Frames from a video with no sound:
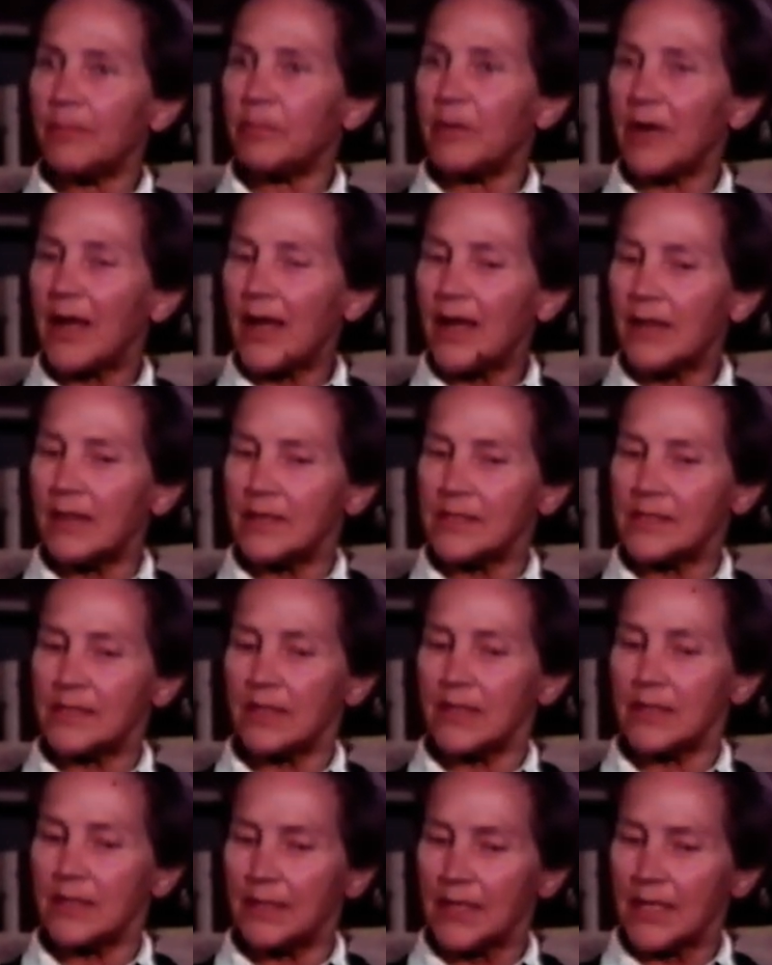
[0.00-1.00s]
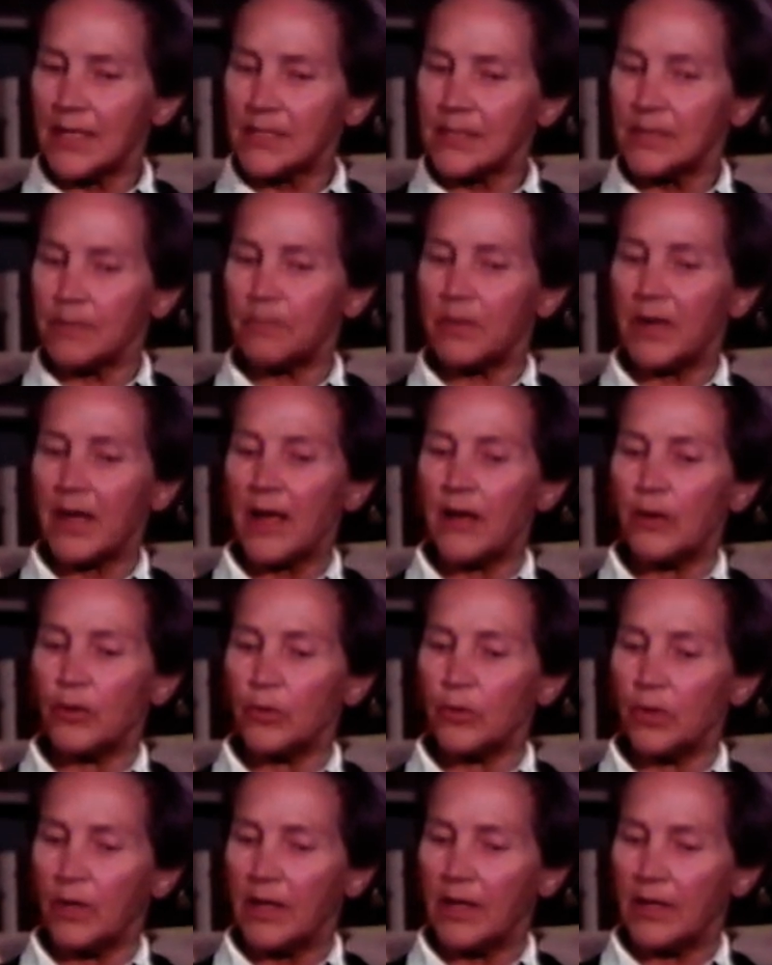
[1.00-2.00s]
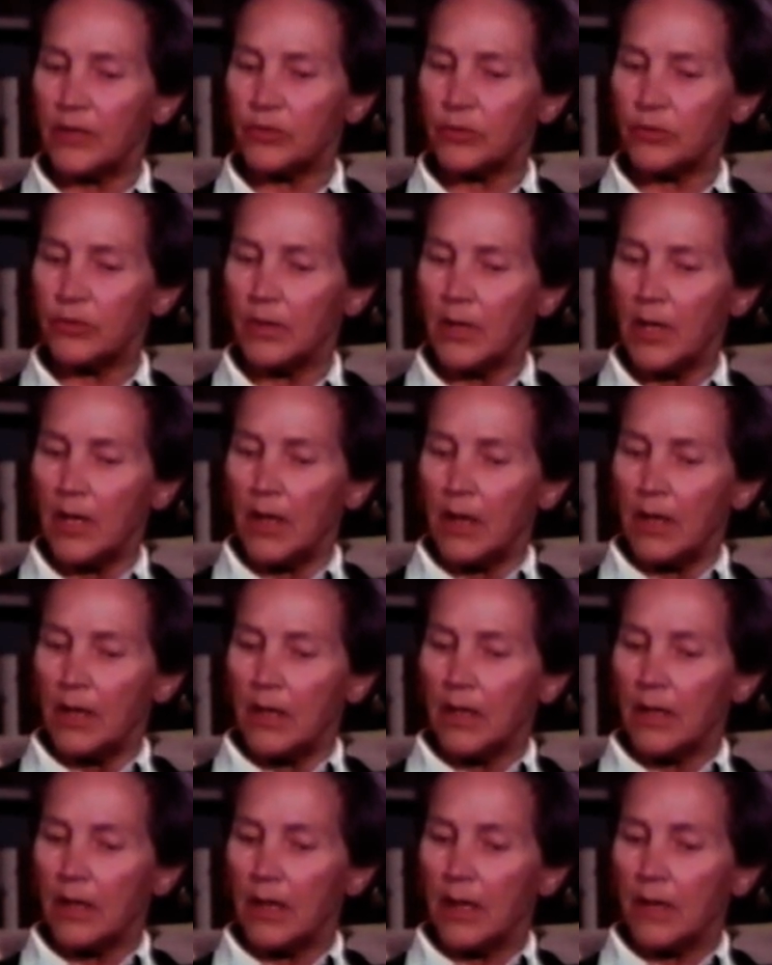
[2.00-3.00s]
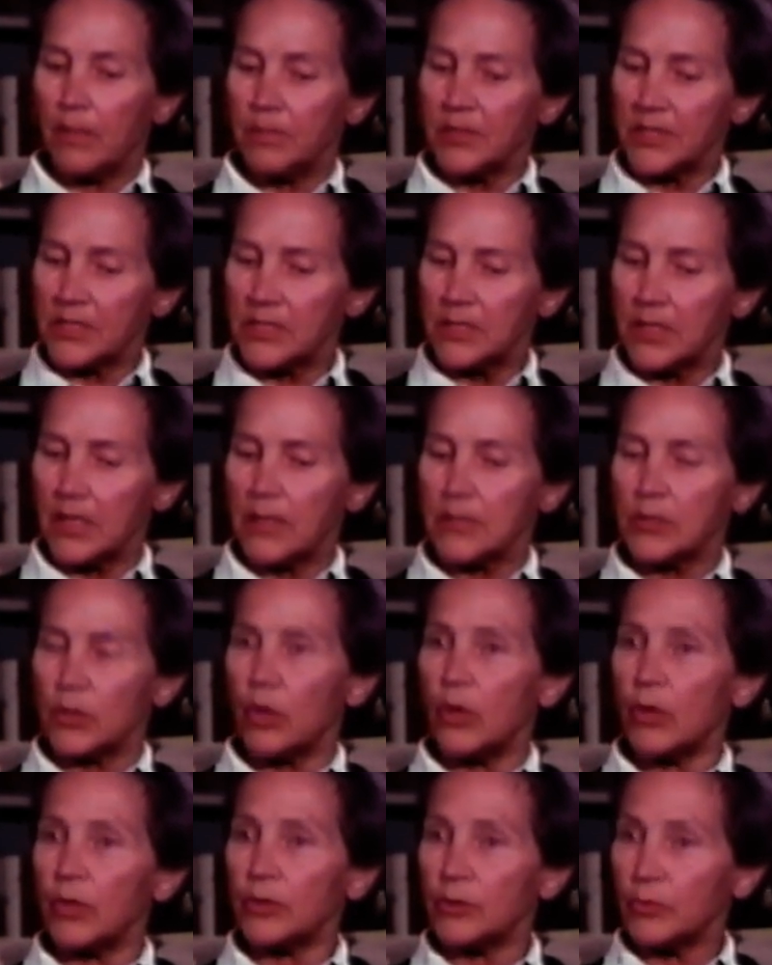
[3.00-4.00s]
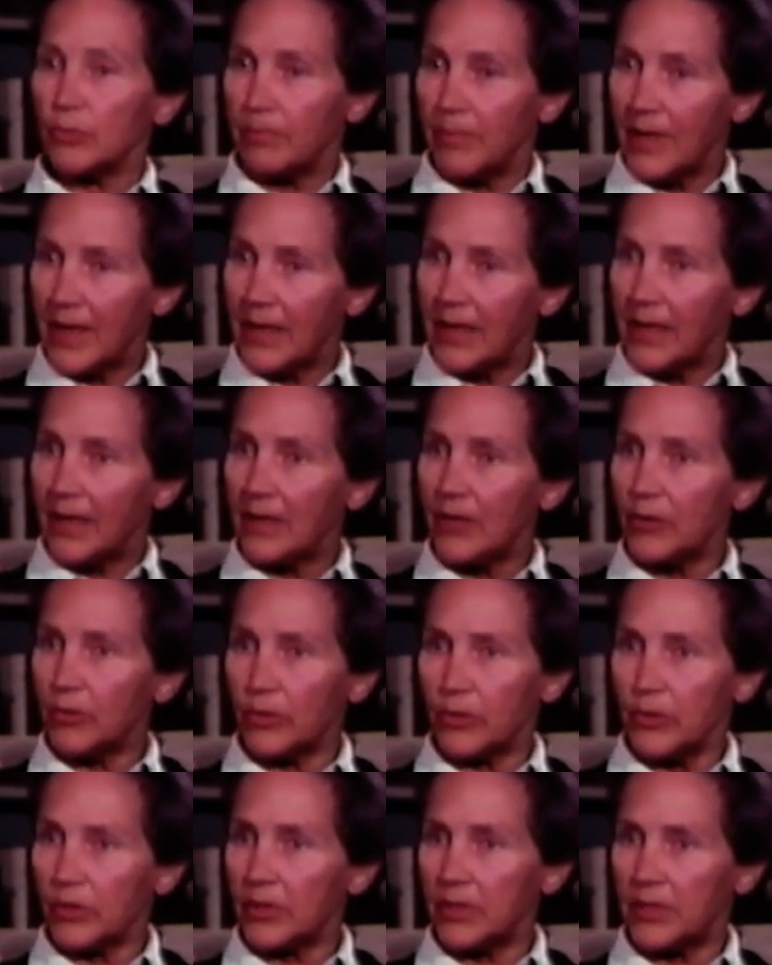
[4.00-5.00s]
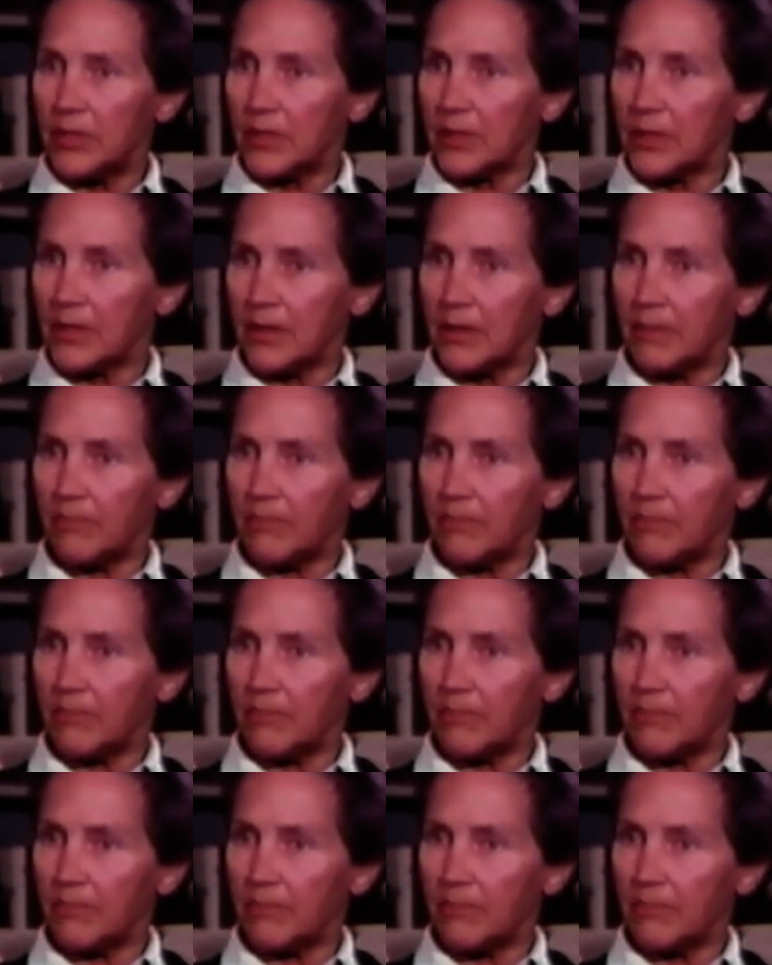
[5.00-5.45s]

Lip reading: No one can predict when or where the terrorists will strike next, or what their demands will be.